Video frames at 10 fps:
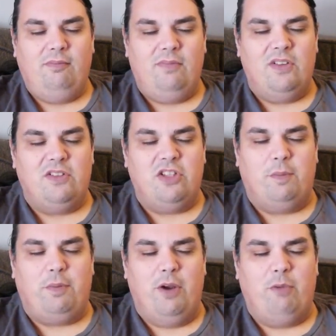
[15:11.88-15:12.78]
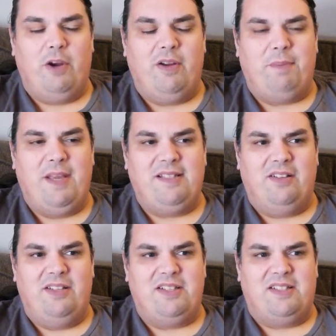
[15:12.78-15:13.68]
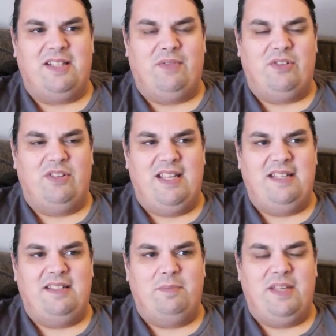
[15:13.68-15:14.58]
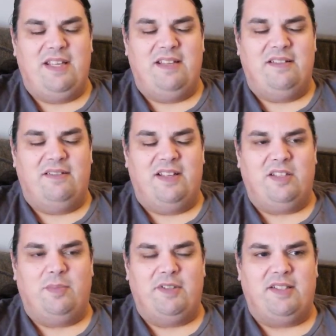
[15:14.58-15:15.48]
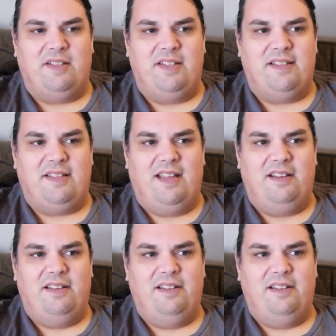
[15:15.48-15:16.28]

To the point where it basically doesn't even need to be explicitly said.